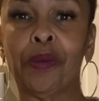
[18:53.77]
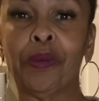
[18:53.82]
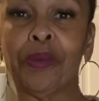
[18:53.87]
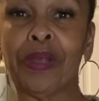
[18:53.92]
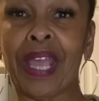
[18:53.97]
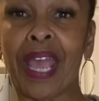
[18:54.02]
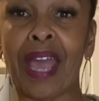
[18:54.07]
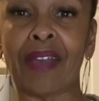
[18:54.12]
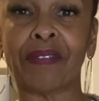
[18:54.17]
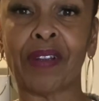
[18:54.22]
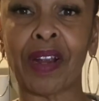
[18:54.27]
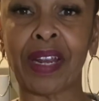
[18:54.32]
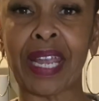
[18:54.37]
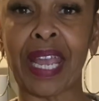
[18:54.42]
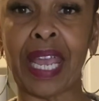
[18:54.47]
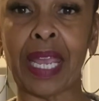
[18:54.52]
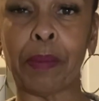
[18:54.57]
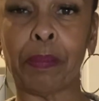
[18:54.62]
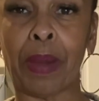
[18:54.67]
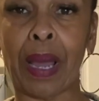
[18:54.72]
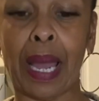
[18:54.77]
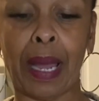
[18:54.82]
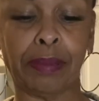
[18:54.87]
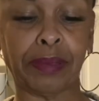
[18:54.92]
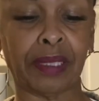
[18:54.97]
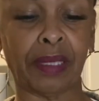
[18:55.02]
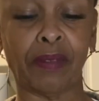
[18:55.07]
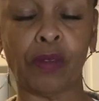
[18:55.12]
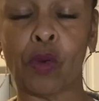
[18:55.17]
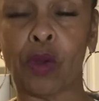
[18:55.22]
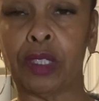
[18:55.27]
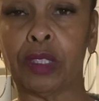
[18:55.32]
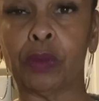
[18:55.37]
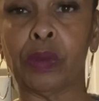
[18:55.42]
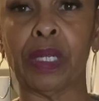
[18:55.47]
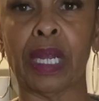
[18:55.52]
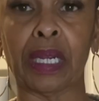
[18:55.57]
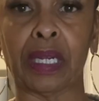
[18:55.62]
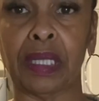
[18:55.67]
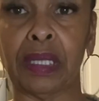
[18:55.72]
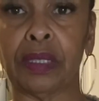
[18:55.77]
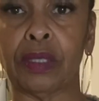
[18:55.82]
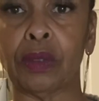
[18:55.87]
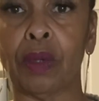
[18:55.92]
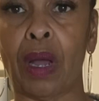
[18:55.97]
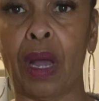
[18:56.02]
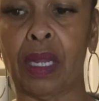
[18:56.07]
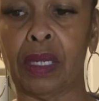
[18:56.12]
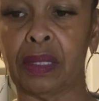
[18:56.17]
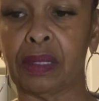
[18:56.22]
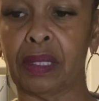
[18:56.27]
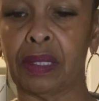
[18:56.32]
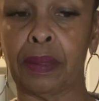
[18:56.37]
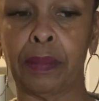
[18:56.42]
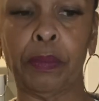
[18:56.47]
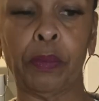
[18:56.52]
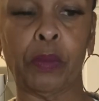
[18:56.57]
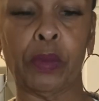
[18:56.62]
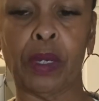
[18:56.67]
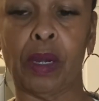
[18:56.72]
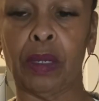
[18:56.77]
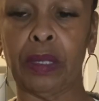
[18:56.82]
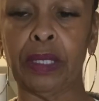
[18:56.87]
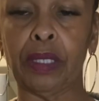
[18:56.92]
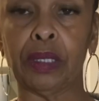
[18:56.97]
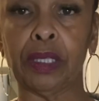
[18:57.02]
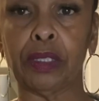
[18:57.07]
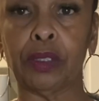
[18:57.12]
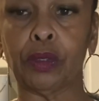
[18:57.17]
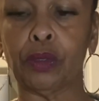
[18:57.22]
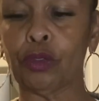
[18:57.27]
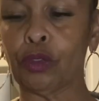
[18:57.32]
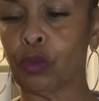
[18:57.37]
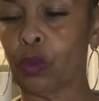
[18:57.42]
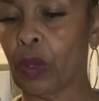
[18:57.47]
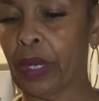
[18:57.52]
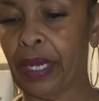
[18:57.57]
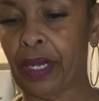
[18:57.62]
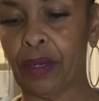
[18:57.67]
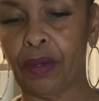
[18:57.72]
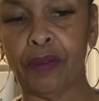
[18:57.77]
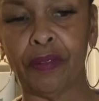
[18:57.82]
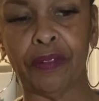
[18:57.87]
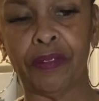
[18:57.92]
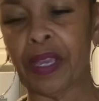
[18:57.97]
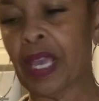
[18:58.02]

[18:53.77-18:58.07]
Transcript: we have our cake pops. Of course, we're not gonna do all of them. We're only gonna do 12.